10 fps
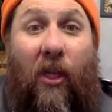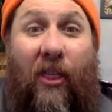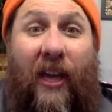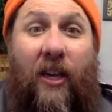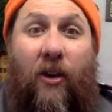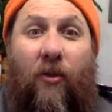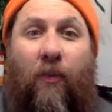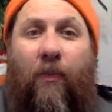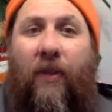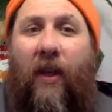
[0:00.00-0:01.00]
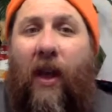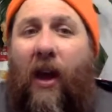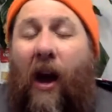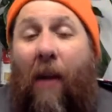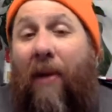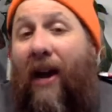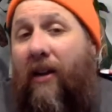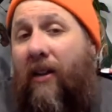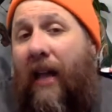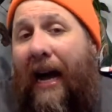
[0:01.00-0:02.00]
Thank you. I'm not
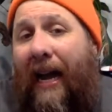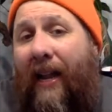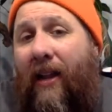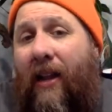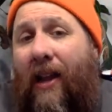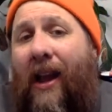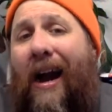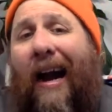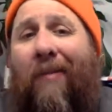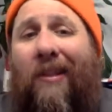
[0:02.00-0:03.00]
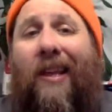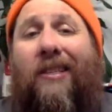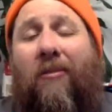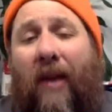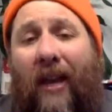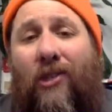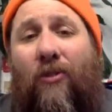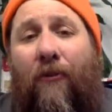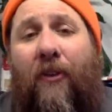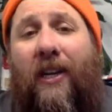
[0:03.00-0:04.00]
going to lie. I would like some
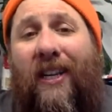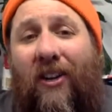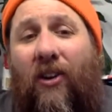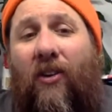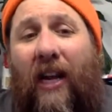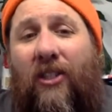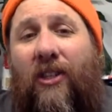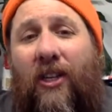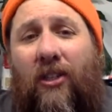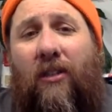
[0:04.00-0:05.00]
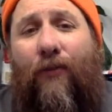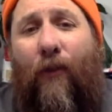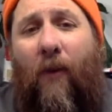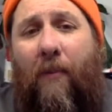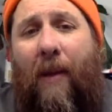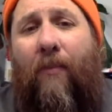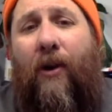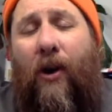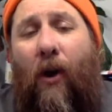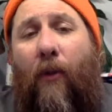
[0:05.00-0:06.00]
extra fucking congratulations for
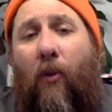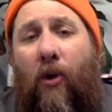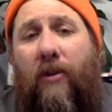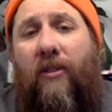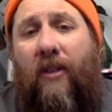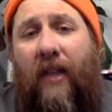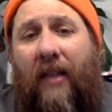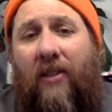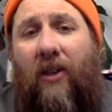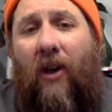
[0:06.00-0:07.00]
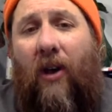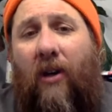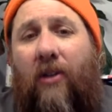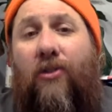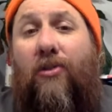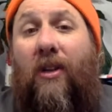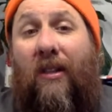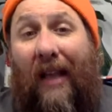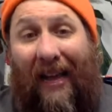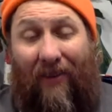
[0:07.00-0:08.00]
remembering all the words to that song, because there's a
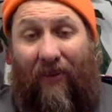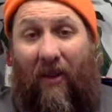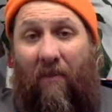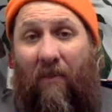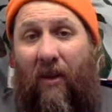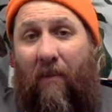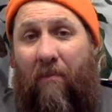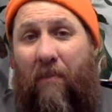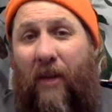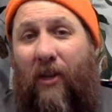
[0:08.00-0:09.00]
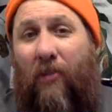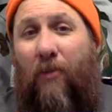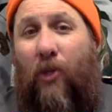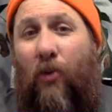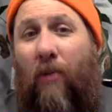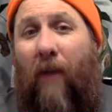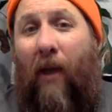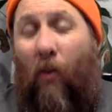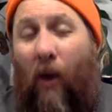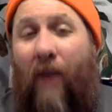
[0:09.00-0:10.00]
lot of them. Because between
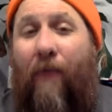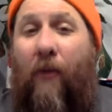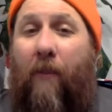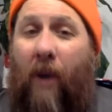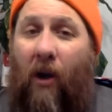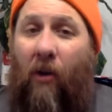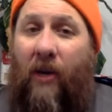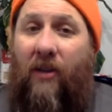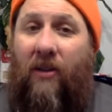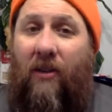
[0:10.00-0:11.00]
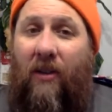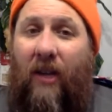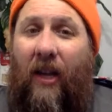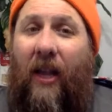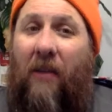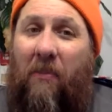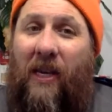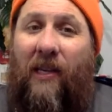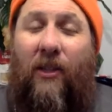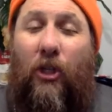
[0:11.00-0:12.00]
my wife, the poet, and
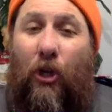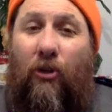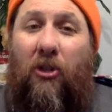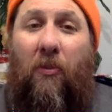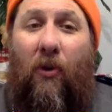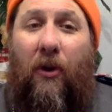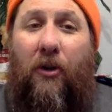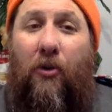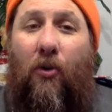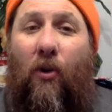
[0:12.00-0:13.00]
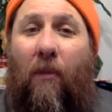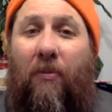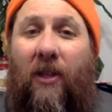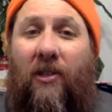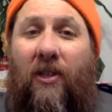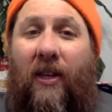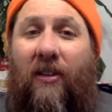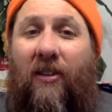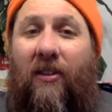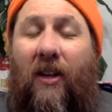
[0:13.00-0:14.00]
me, the Jersey boy, who grew up listening
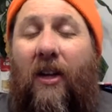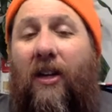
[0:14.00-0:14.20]
to